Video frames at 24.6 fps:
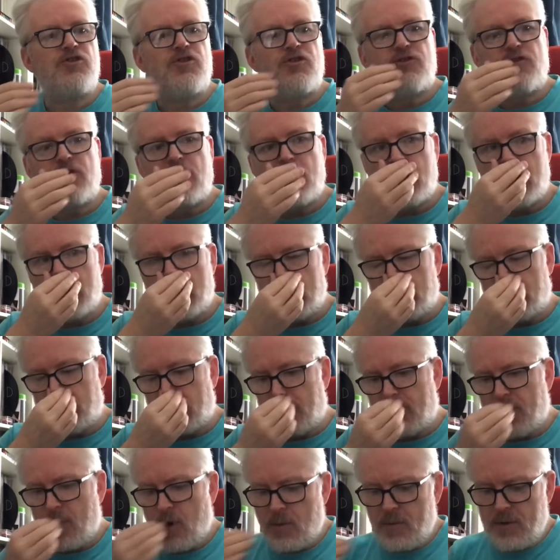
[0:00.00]
as a
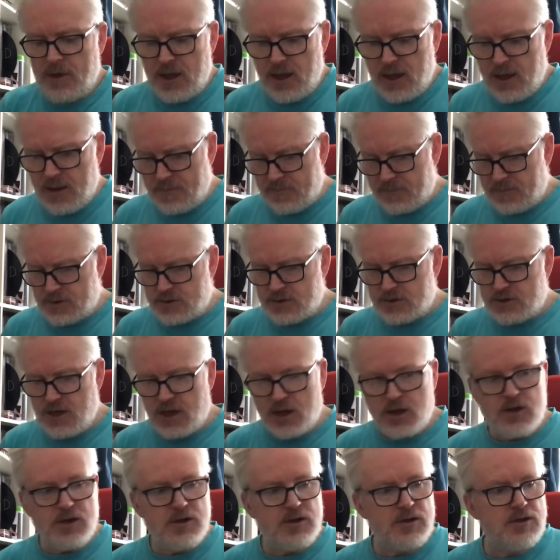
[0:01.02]
poppy. The
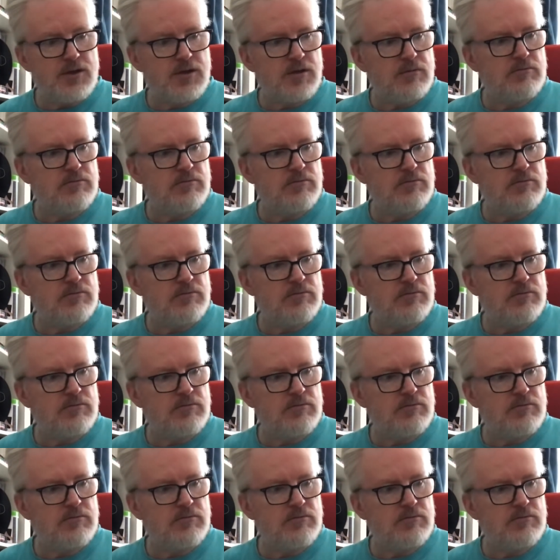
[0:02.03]
second